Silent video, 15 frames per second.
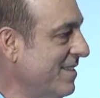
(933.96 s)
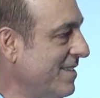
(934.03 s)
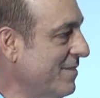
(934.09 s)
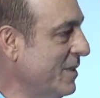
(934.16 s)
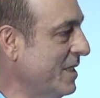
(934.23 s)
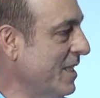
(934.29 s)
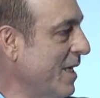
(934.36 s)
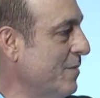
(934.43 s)

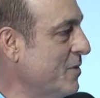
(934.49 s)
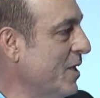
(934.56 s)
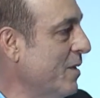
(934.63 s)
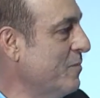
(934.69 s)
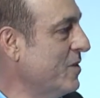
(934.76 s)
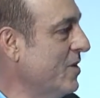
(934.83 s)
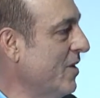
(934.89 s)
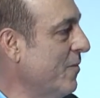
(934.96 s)
my time's
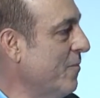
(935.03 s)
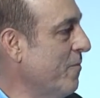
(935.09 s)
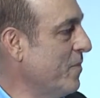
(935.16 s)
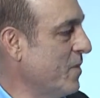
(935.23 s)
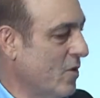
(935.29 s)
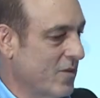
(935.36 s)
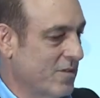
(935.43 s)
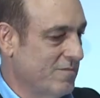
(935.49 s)
up, so,
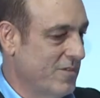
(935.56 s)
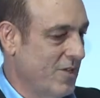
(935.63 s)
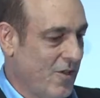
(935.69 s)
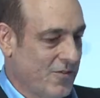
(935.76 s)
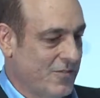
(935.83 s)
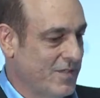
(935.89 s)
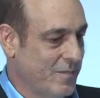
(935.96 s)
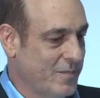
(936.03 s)
or
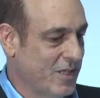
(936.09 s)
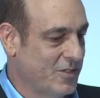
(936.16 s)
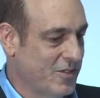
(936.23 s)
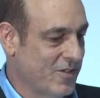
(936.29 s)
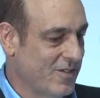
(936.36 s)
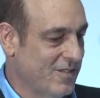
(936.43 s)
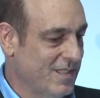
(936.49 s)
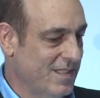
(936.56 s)
close, I'm not sure.